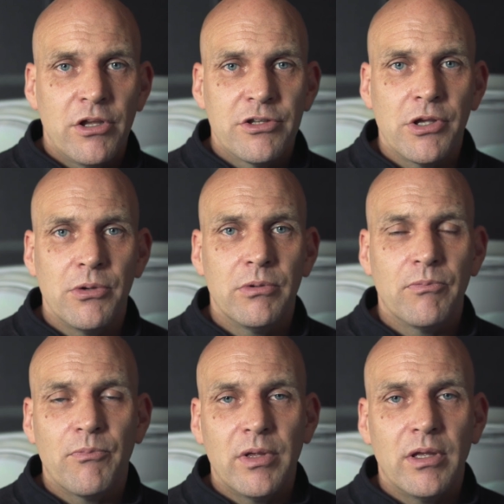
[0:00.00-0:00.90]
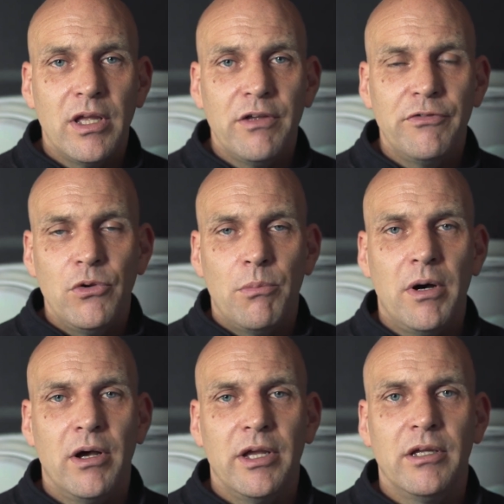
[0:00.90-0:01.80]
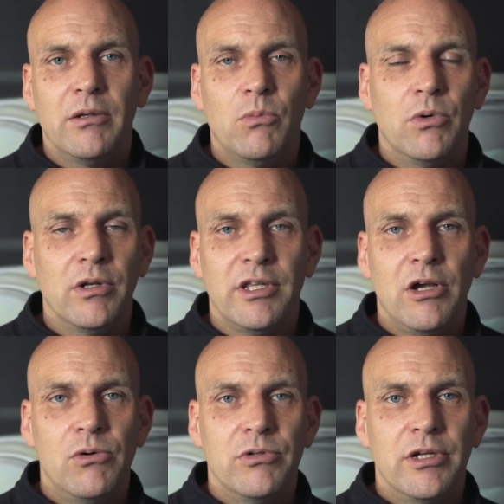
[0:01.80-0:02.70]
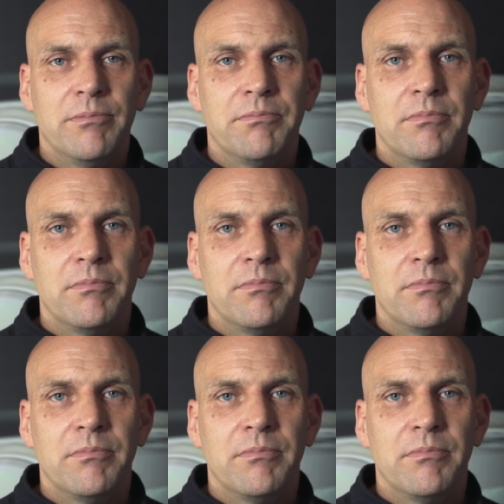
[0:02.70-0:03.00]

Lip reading: So if you're buying one of the older